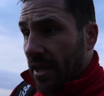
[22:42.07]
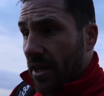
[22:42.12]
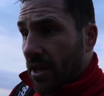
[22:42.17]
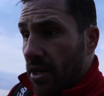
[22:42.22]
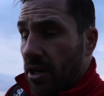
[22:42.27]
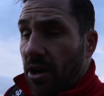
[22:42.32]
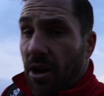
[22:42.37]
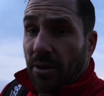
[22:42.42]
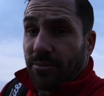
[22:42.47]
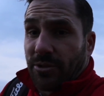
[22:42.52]

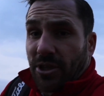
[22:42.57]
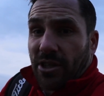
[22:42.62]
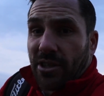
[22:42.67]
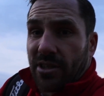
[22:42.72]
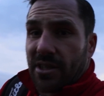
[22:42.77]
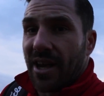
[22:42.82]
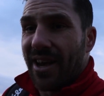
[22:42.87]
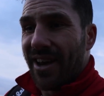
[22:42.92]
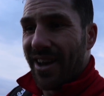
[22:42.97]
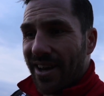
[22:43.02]
You know, I'm
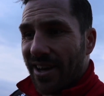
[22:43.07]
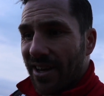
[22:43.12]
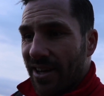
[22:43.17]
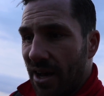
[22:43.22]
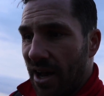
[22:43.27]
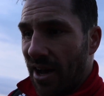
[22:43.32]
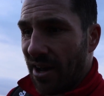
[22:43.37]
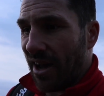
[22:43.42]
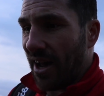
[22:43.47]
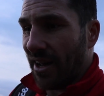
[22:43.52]
just,
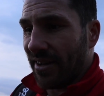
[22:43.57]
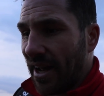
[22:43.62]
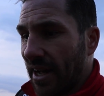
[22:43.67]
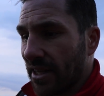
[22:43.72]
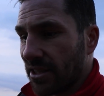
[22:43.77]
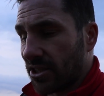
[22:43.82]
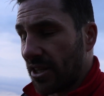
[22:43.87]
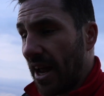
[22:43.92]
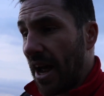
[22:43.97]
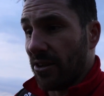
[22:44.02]
and
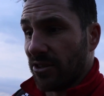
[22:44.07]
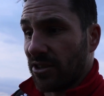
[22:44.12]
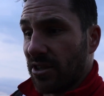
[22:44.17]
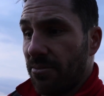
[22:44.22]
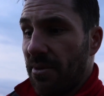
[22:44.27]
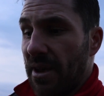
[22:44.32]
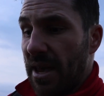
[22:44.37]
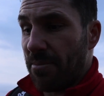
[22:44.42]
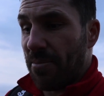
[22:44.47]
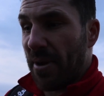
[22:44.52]
that's down to me,